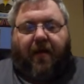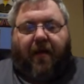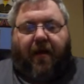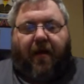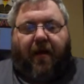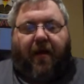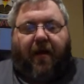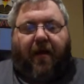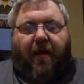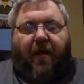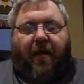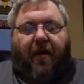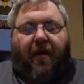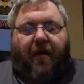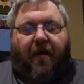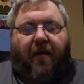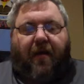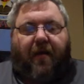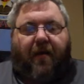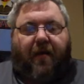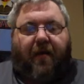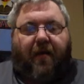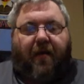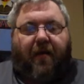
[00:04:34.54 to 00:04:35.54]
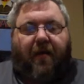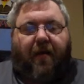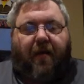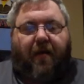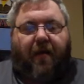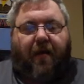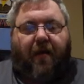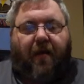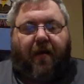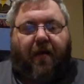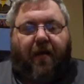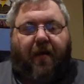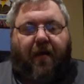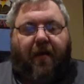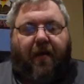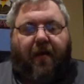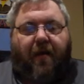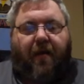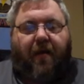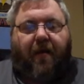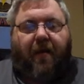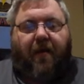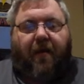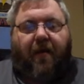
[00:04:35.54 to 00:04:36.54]
And
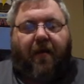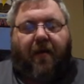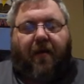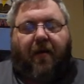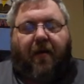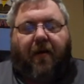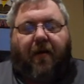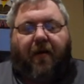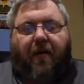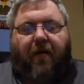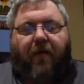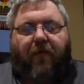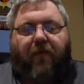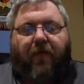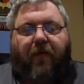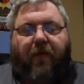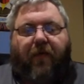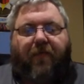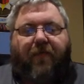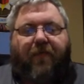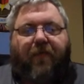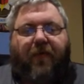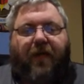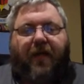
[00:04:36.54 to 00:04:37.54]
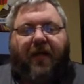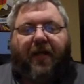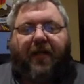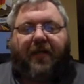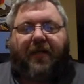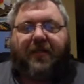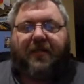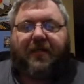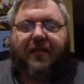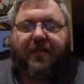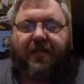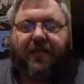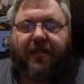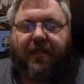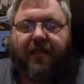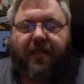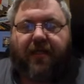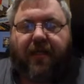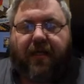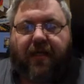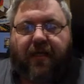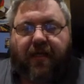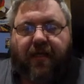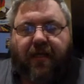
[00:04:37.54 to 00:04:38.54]
I'm going to
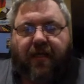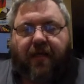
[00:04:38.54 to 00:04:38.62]
replace